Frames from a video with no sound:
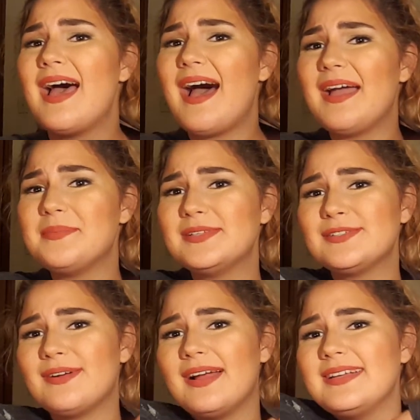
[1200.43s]
I've been
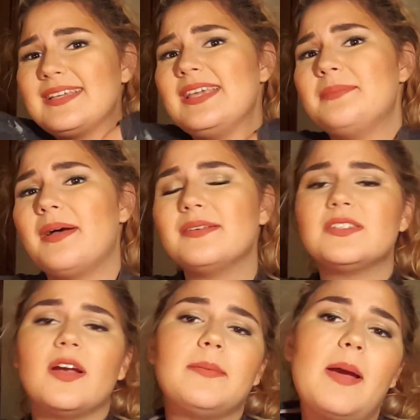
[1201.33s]
trying to keep,
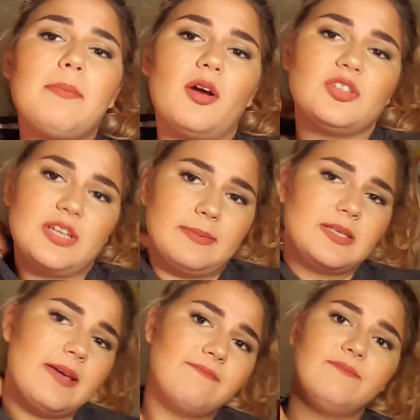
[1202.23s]
sorry, my bra straps
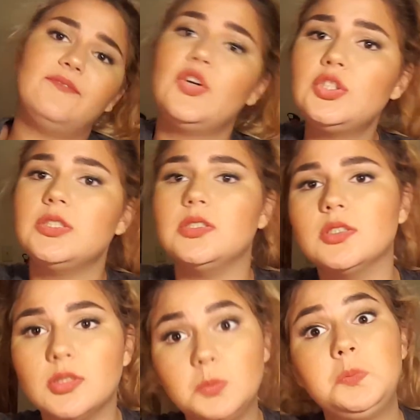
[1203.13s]
keep falling.
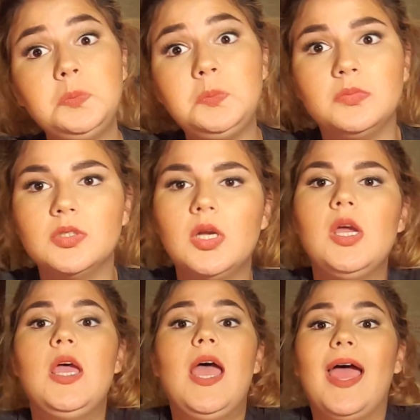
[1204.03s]

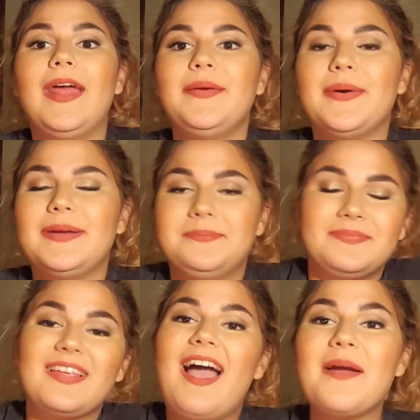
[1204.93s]
Anyway,
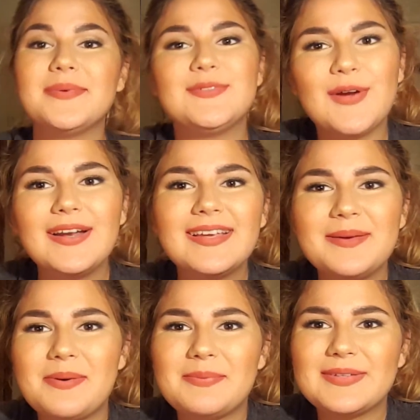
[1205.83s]
I've been trying to
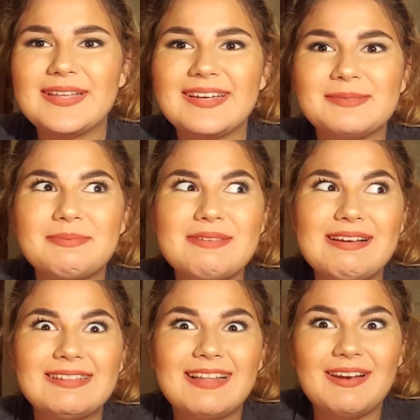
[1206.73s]
keep up with it. It's been
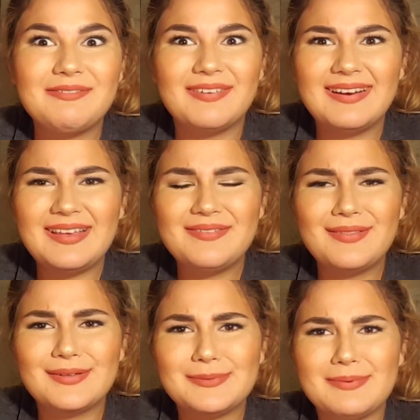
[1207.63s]
a lot of fun, even
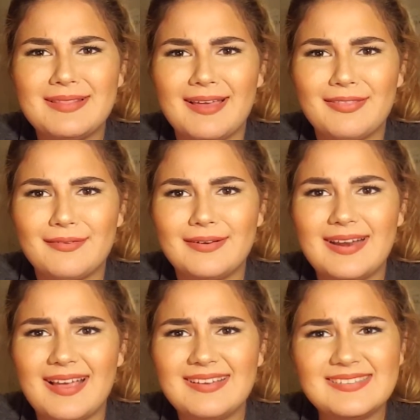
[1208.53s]
though it's been like 3
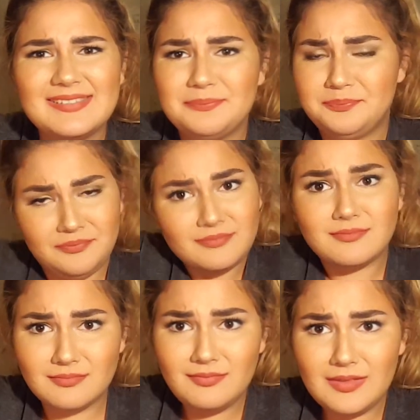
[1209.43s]
days.
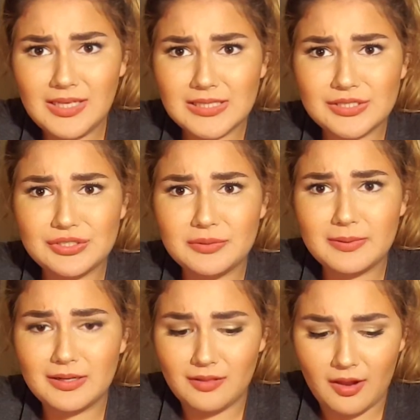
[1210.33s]
It's still been
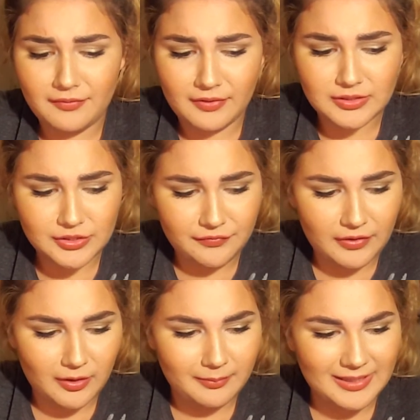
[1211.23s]
a lot of fun to
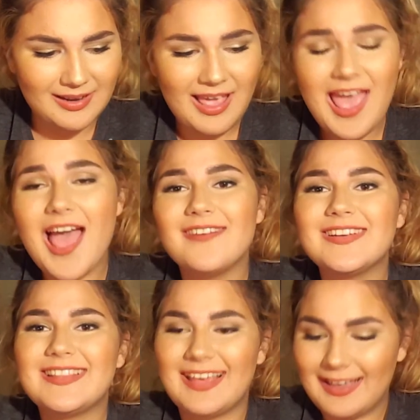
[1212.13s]
film and
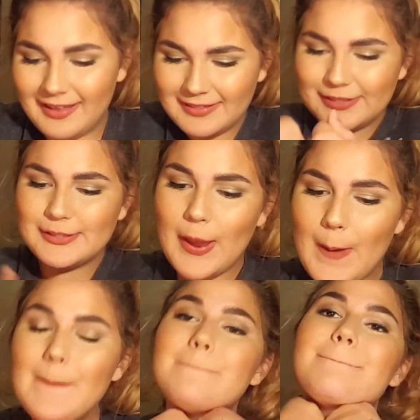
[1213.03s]
everything.
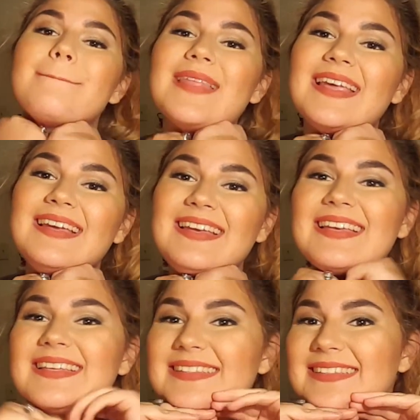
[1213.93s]
So,
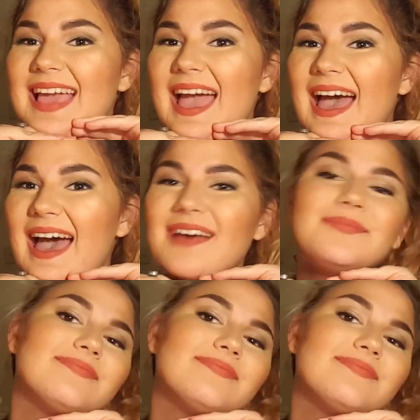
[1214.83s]
yeah.